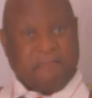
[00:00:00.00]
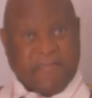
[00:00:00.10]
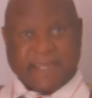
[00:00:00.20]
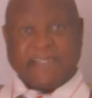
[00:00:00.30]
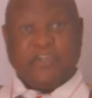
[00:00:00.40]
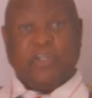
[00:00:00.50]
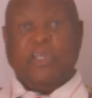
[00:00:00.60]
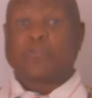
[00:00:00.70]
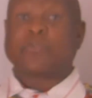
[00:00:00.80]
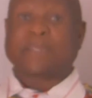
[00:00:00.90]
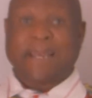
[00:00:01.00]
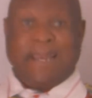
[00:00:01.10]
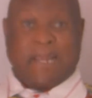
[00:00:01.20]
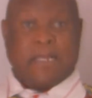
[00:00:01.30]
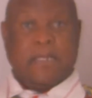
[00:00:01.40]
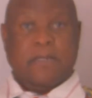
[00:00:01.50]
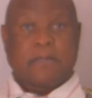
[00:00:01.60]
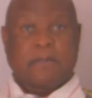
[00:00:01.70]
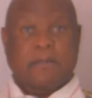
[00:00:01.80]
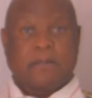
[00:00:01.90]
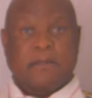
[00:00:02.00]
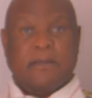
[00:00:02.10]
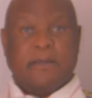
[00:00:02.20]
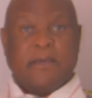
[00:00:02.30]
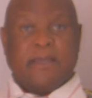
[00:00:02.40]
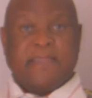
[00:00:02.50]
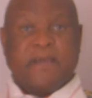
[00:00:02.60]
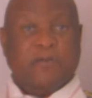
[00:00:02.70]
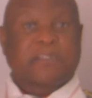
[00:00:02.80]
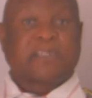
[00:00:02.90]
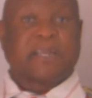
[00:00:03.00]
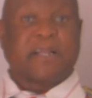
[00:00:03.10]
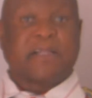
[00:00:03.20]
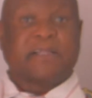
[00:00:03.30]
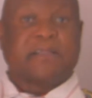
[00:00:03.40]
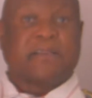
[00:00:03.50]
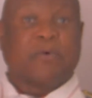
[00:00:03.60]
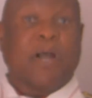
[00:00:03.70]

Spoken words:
they resorted to stealing. They would steal the